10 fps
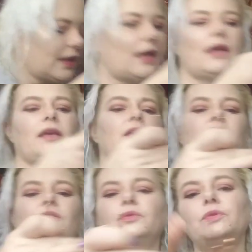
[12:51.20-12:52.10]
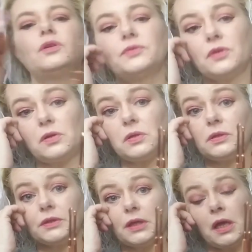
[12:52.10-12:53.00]
Okay, the rose
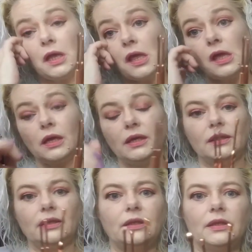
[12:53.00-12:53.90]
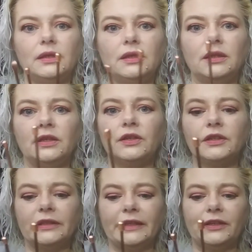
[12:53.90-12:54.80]
gold
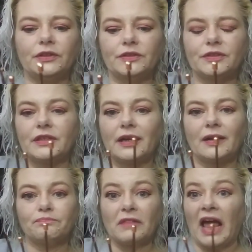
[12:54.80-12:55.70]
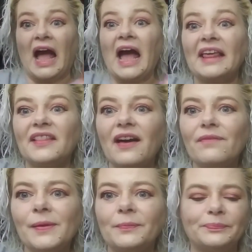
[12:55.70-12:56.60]
ear cleaners. I
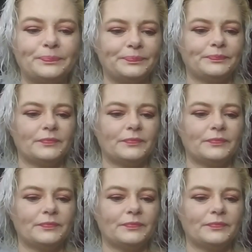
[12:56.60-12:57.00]
love them.